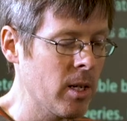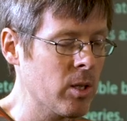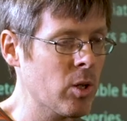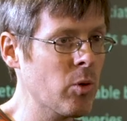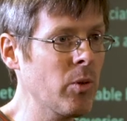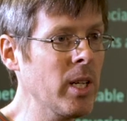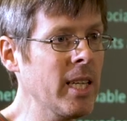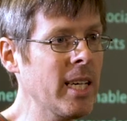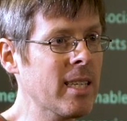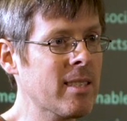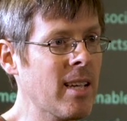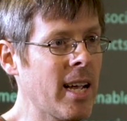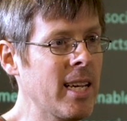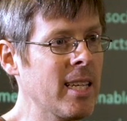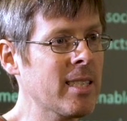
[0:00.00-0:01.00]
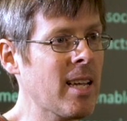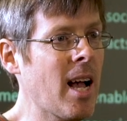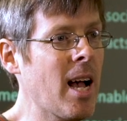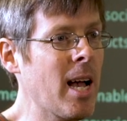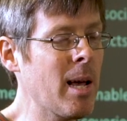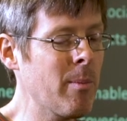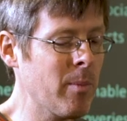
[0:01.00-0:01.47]
This is a really exciting
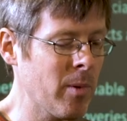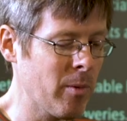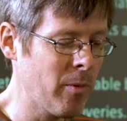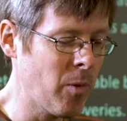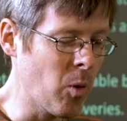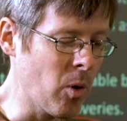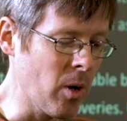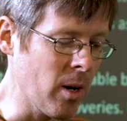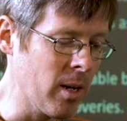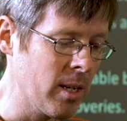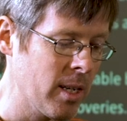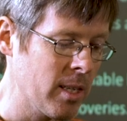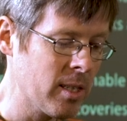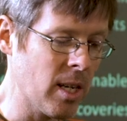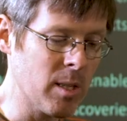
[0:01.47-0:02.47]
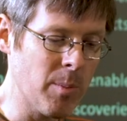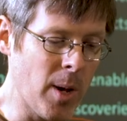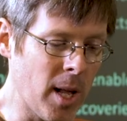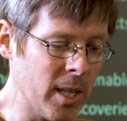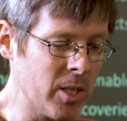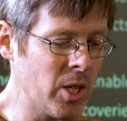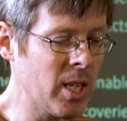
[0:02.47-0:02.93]
time for
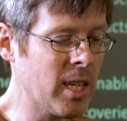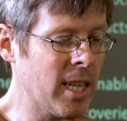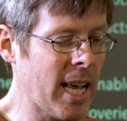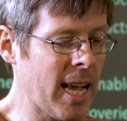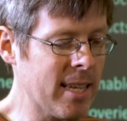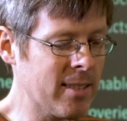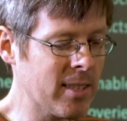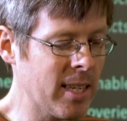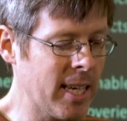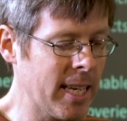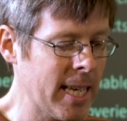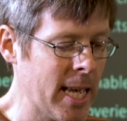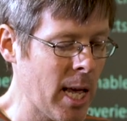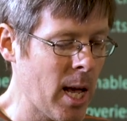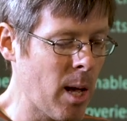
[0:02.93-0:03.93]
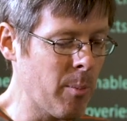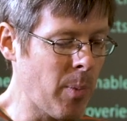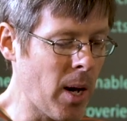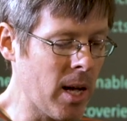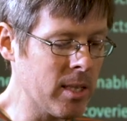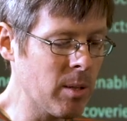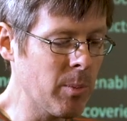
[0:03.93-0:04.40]
seismology in Alaska and
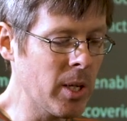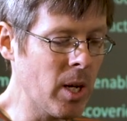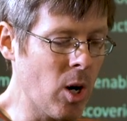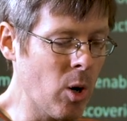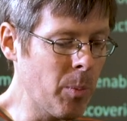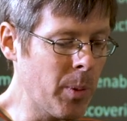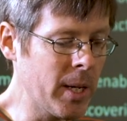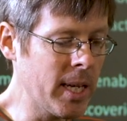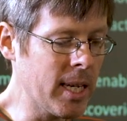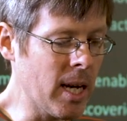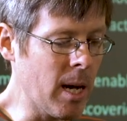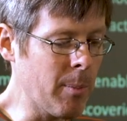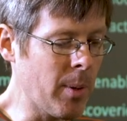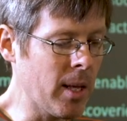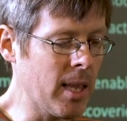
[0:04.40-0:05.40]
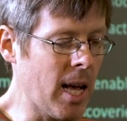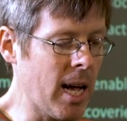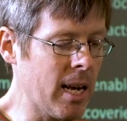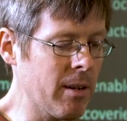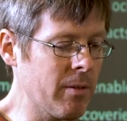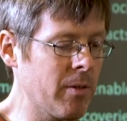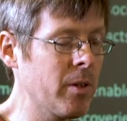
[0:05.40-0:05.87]
possibly opening up a
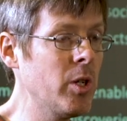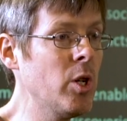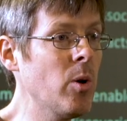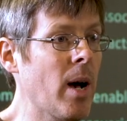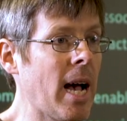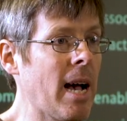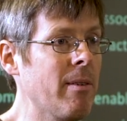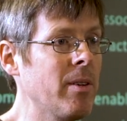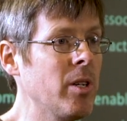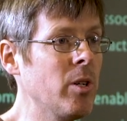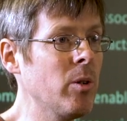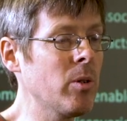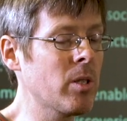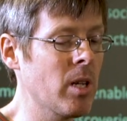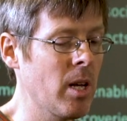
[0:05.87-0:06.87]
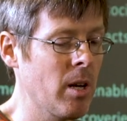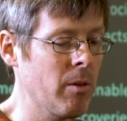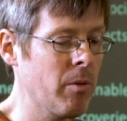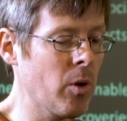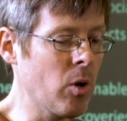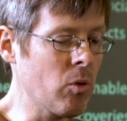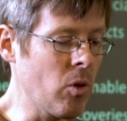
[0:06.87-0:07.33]
lot of new avenues
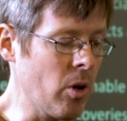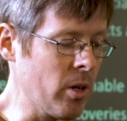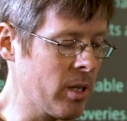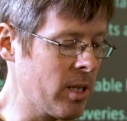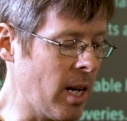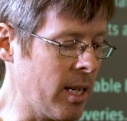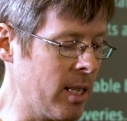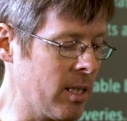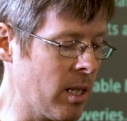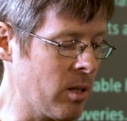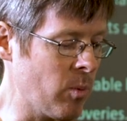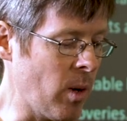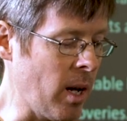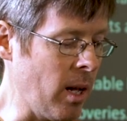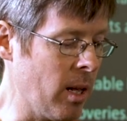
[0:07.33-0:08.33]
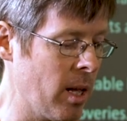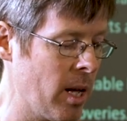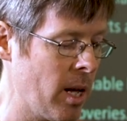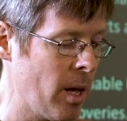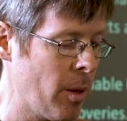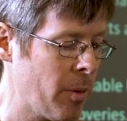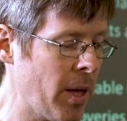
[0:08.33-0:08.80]
for aurora studies as well.
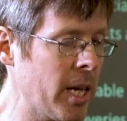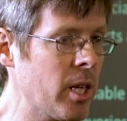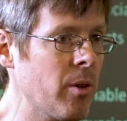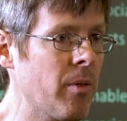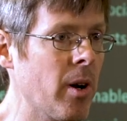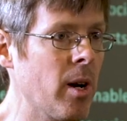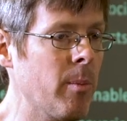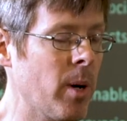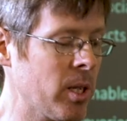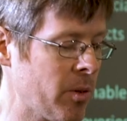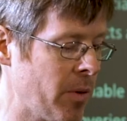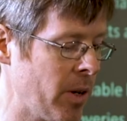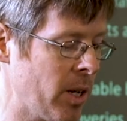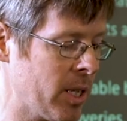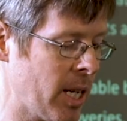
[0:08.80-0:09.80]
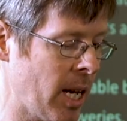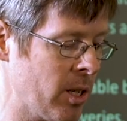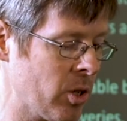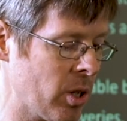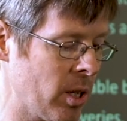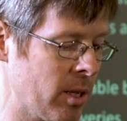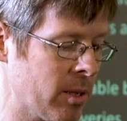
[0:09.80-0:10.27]
Thank you very much for your
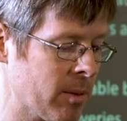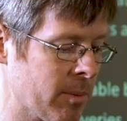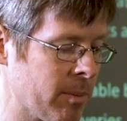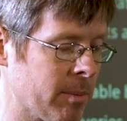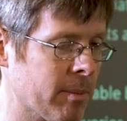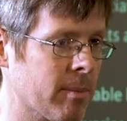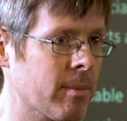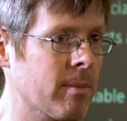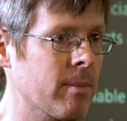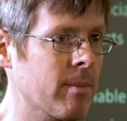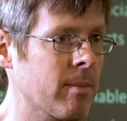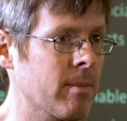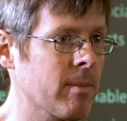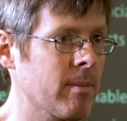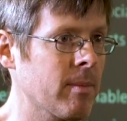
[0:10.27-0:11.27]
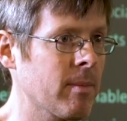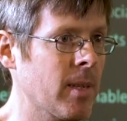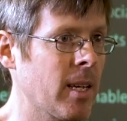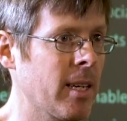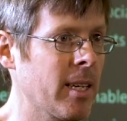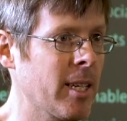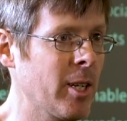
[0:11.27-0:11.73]
attention.
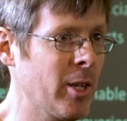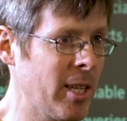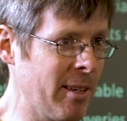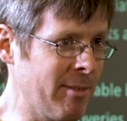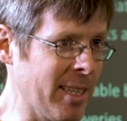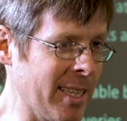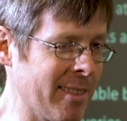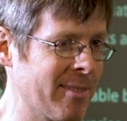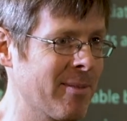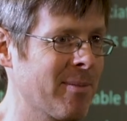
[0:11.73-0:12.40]
Good evening.